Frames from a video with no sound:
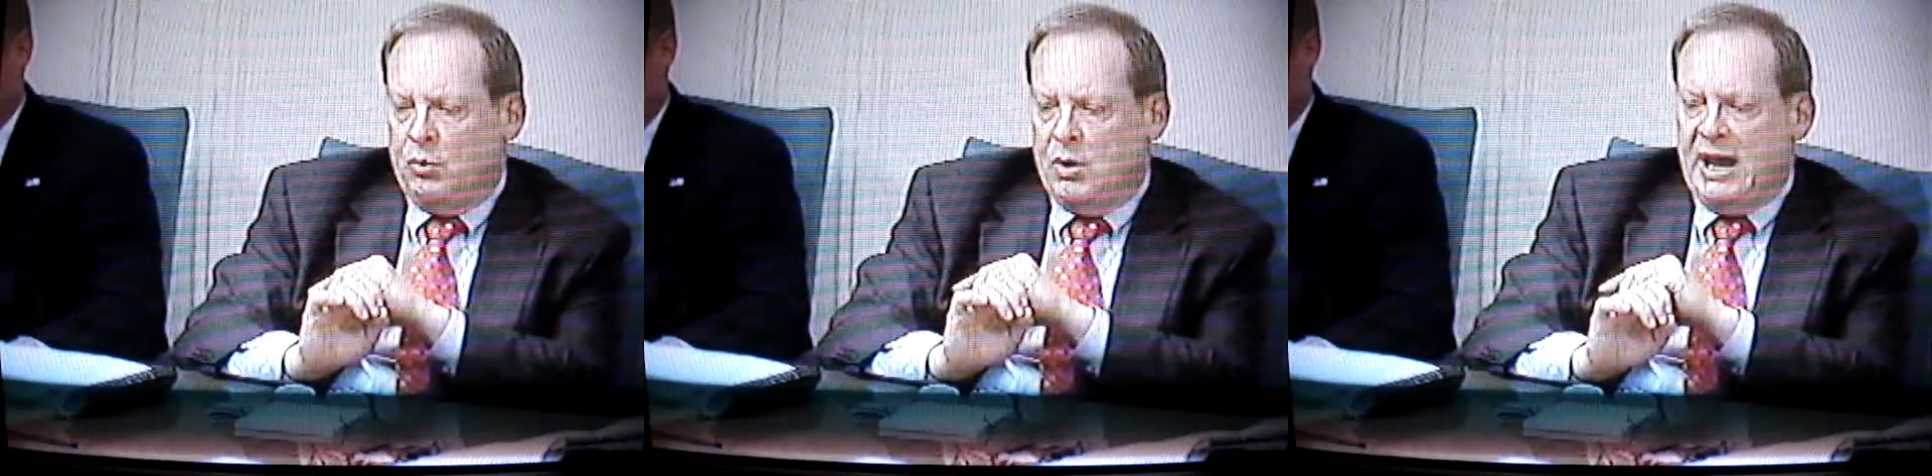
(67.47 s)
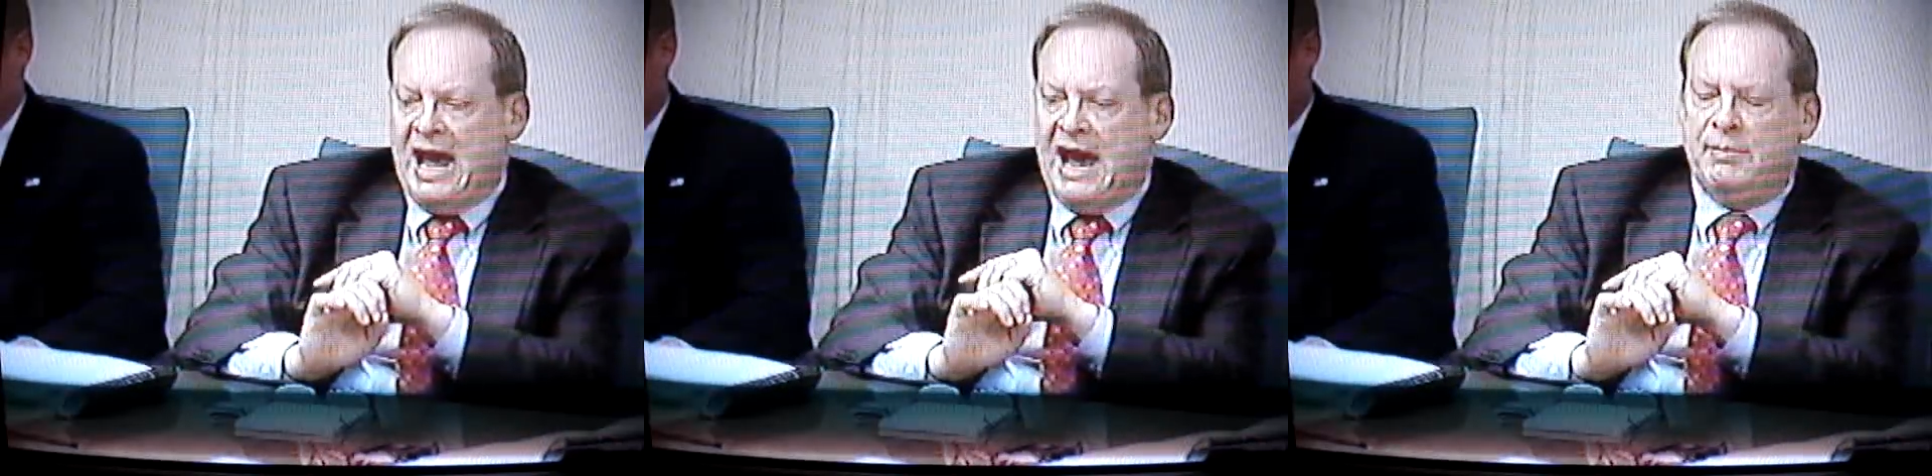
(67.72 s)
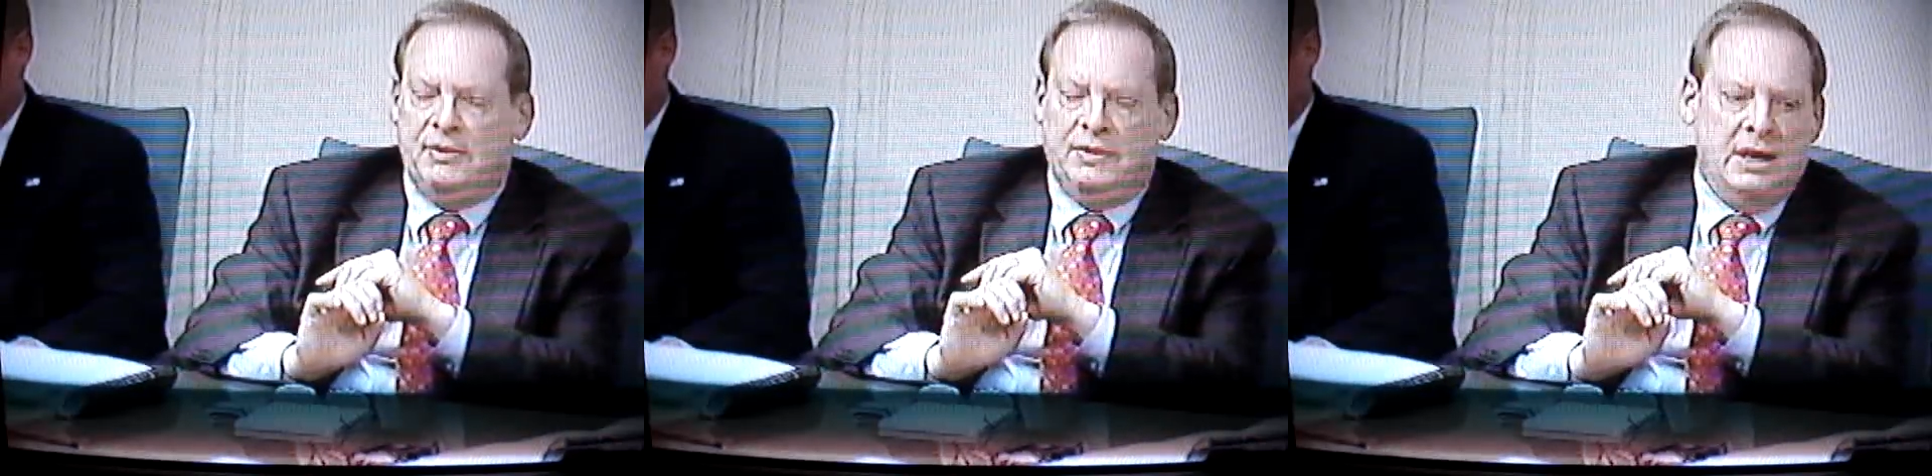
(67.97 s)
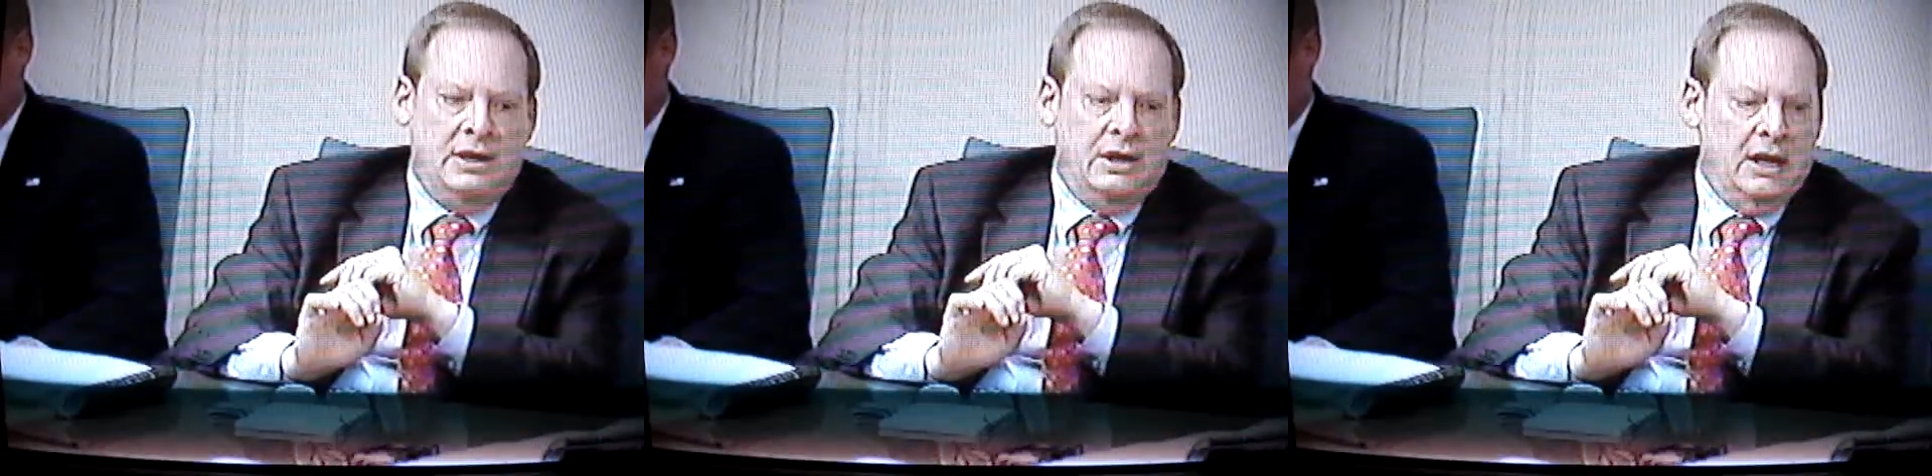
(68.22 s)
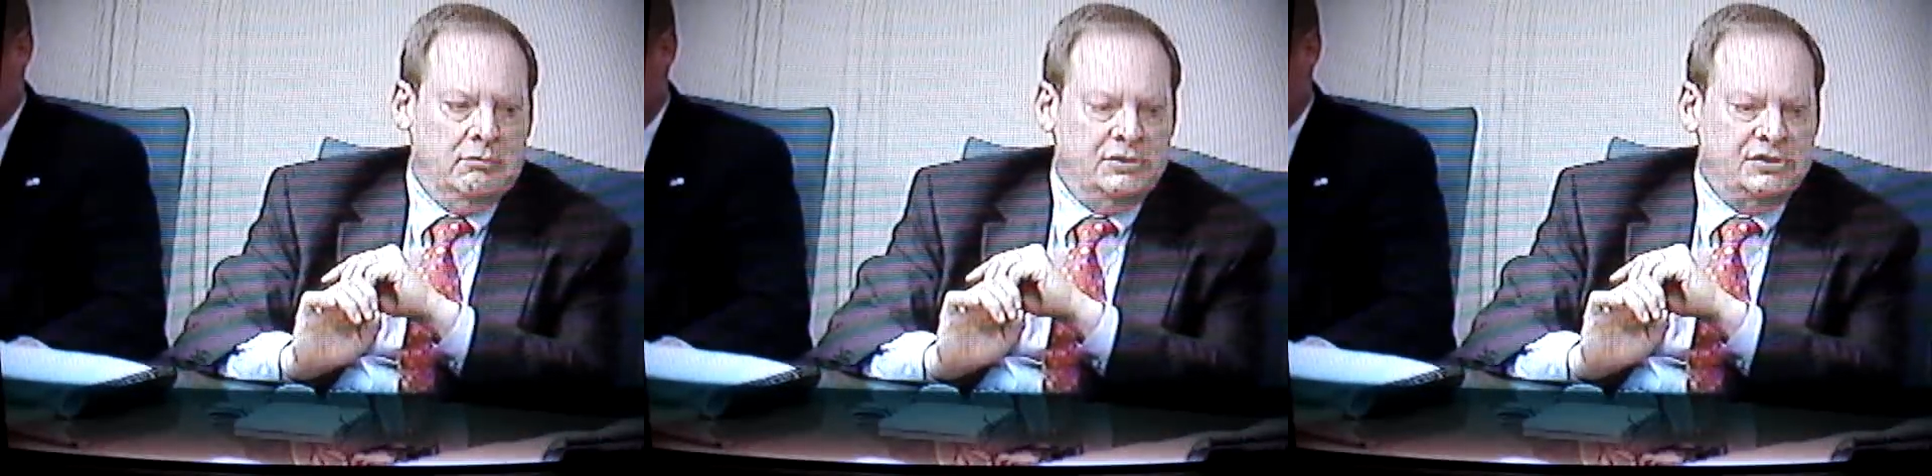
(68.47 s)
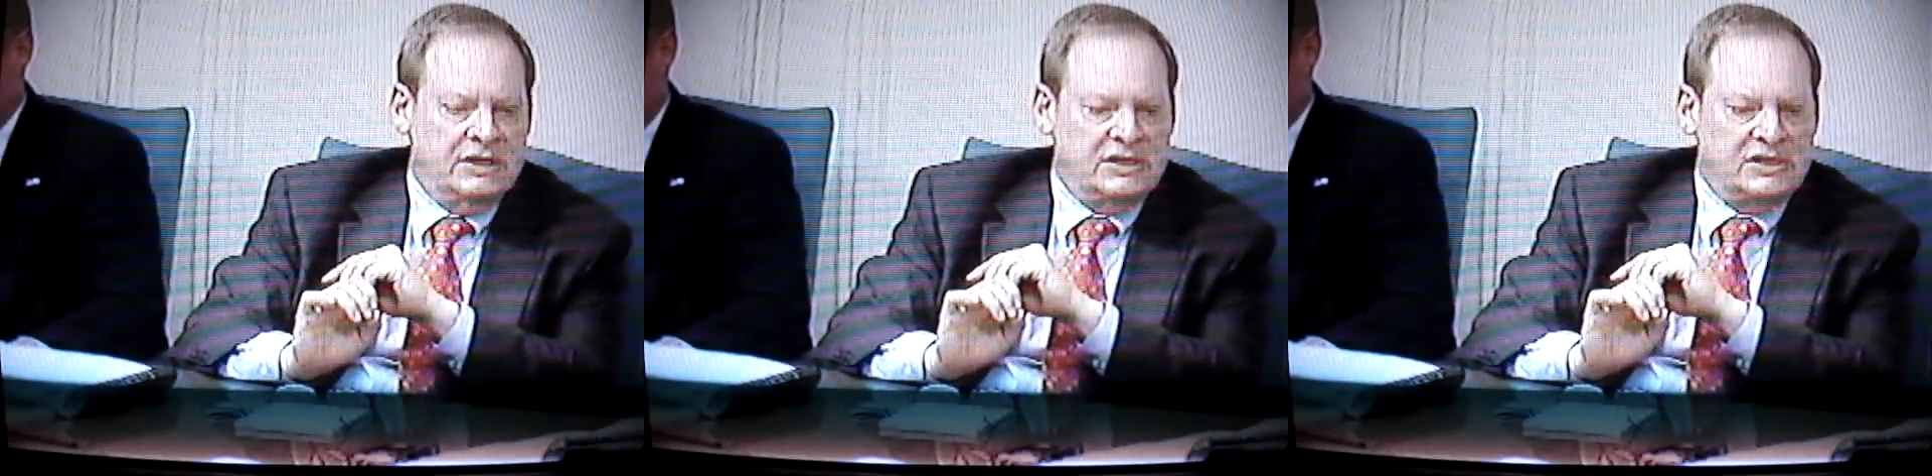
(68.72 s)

what happened that night was an